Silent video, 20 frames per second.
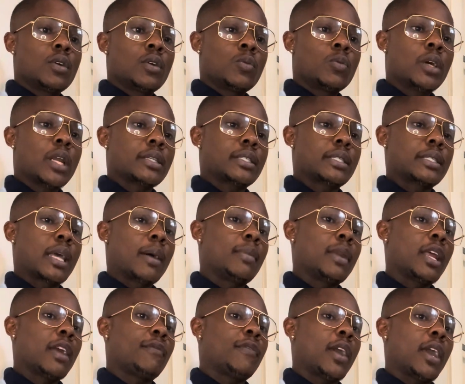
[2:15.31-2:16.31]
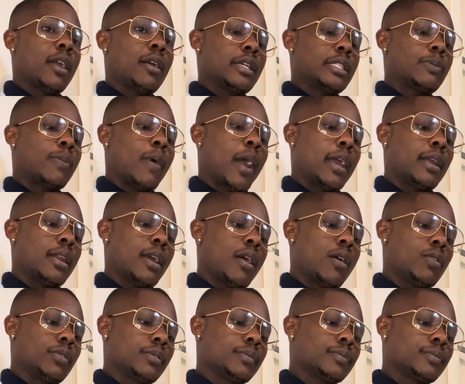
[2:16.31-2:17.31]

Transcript: What else is coming in for Aries right now?